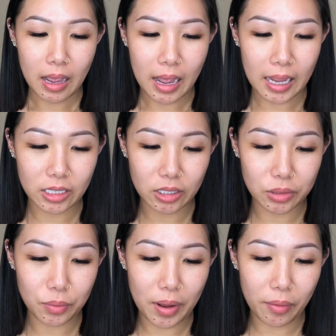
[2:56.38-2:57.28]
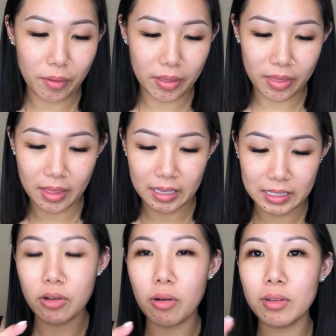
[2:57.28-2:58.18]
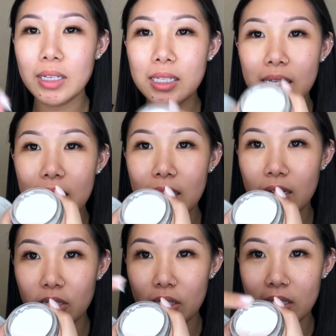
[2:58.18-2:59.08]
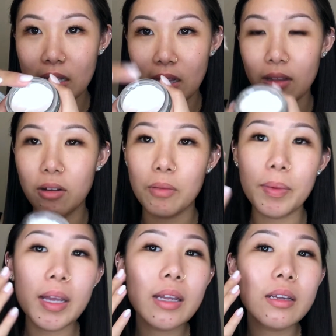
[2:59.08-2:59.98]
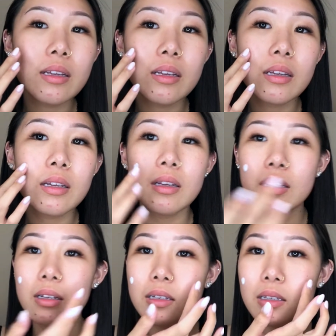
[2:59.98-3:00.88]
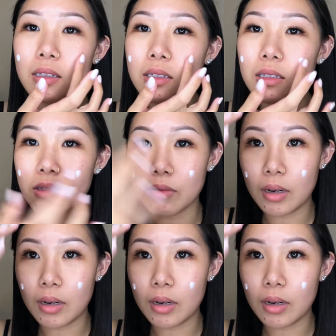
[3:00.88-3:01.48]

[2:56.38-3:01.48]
I just went with this. You only need just a little bit. You